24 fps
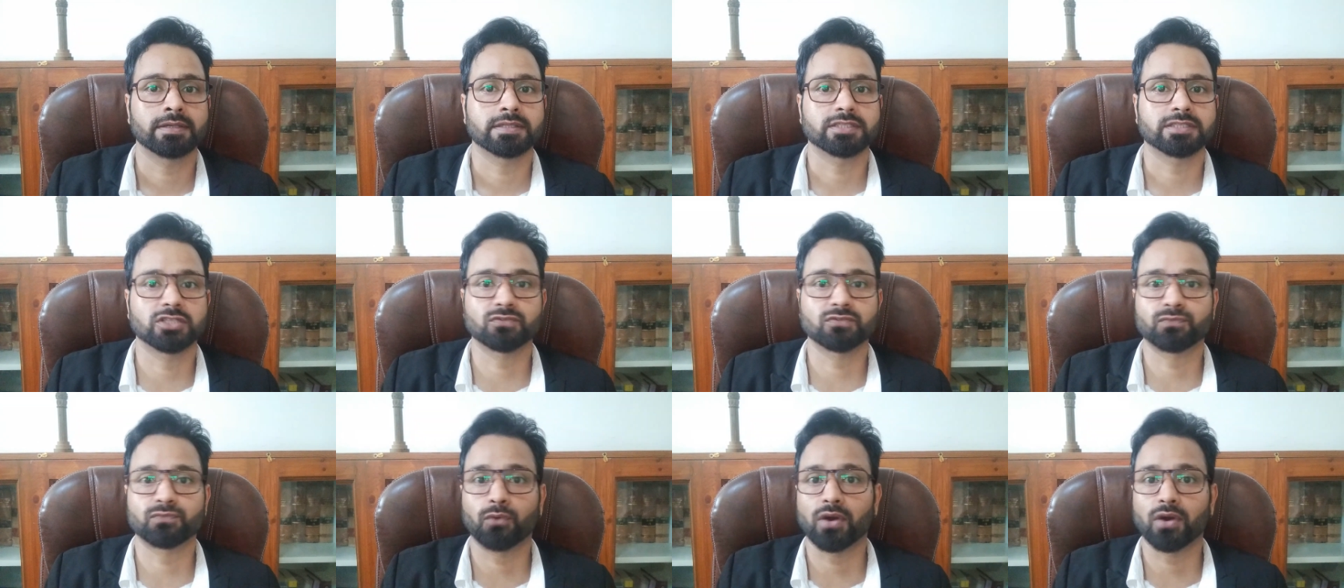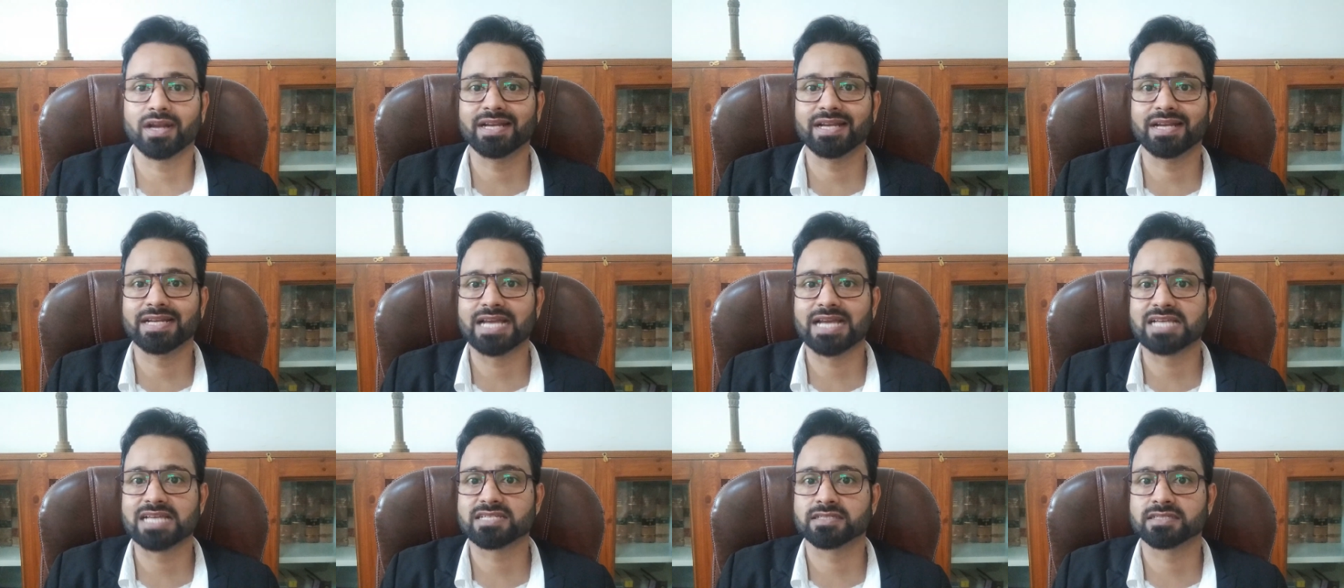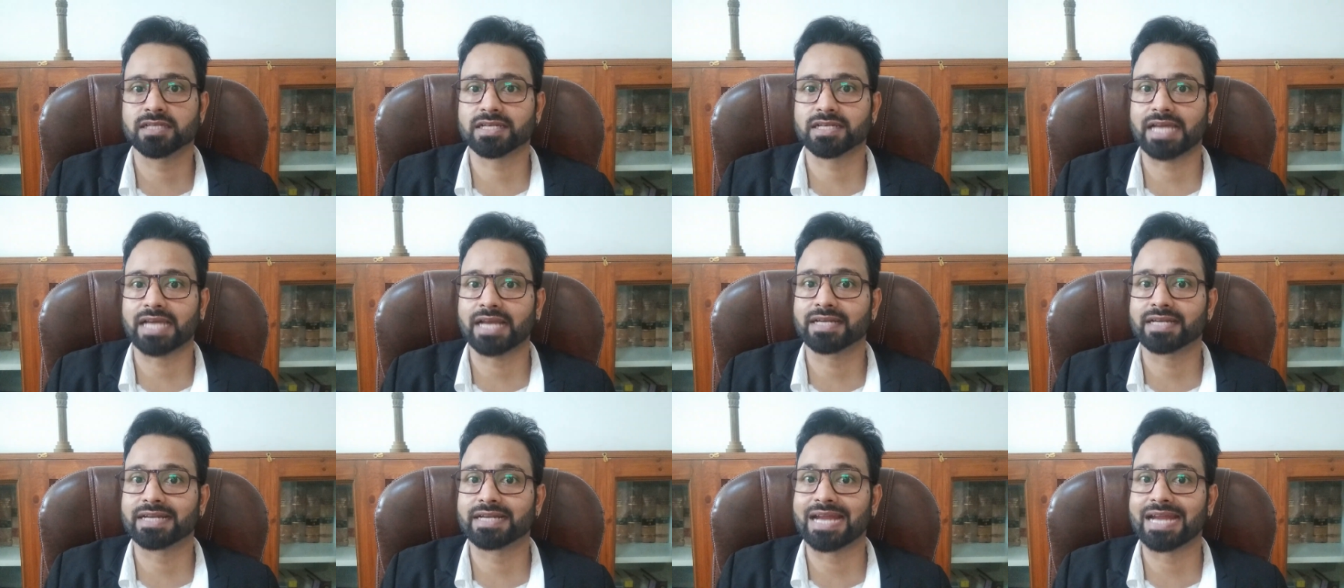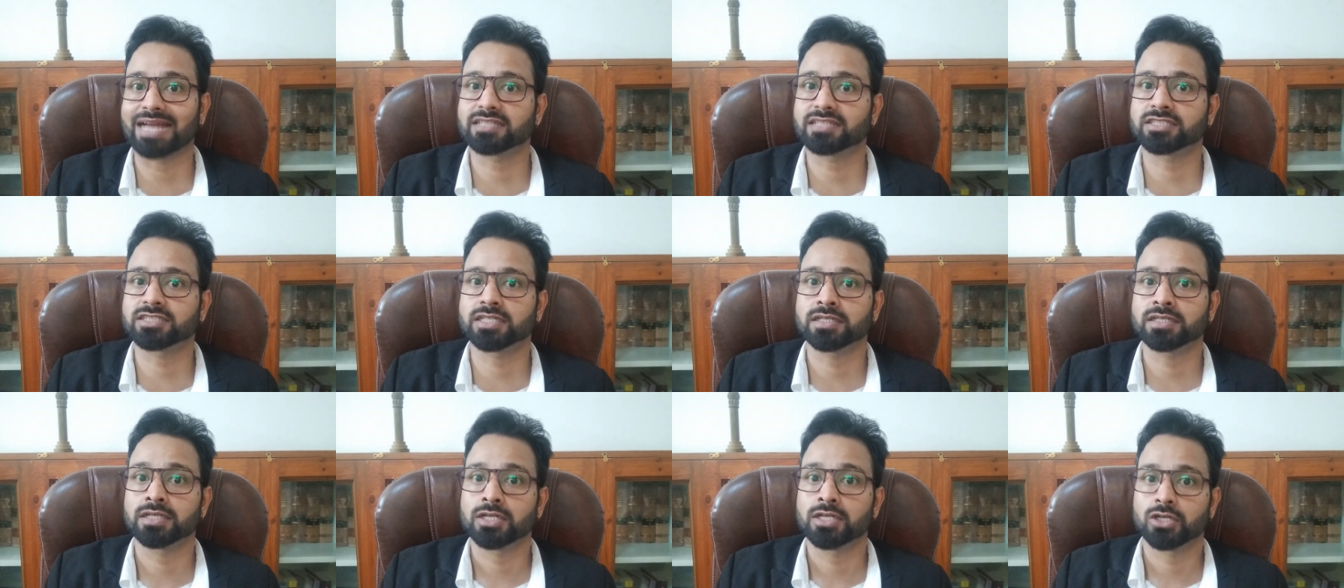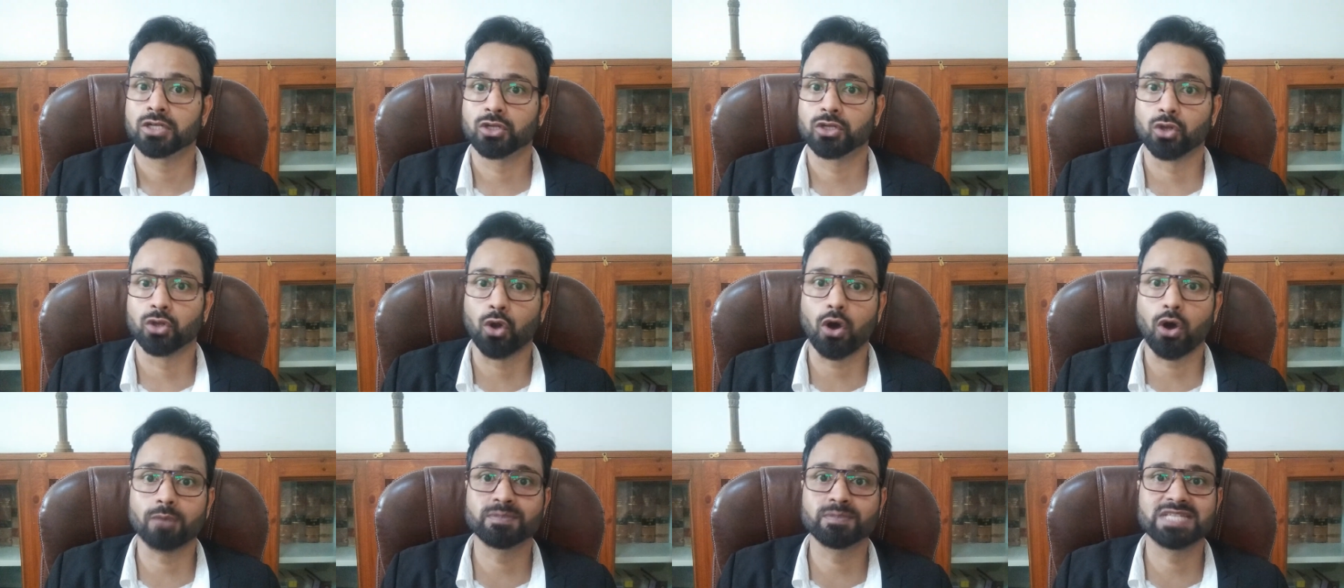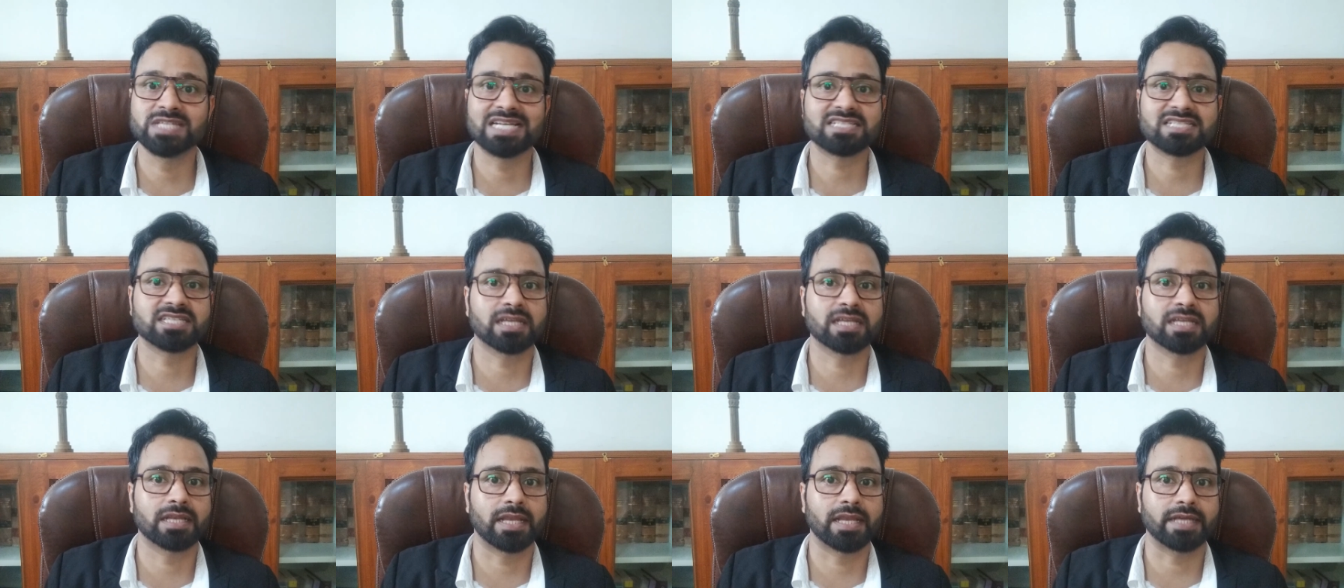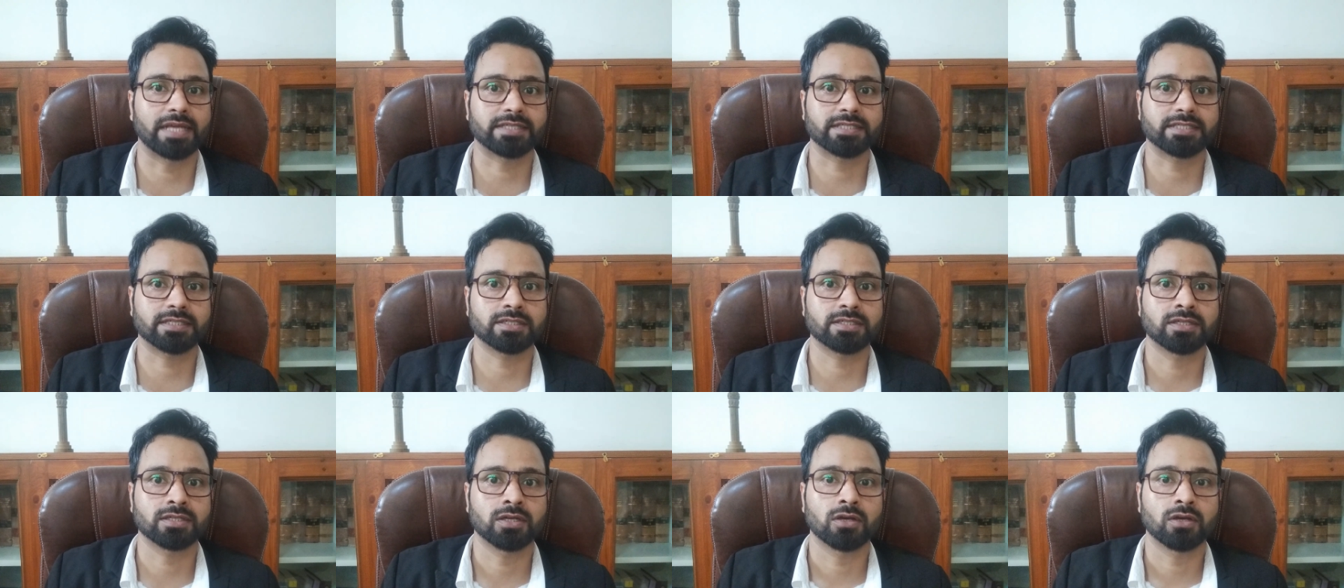The foreign national can get the no objection letter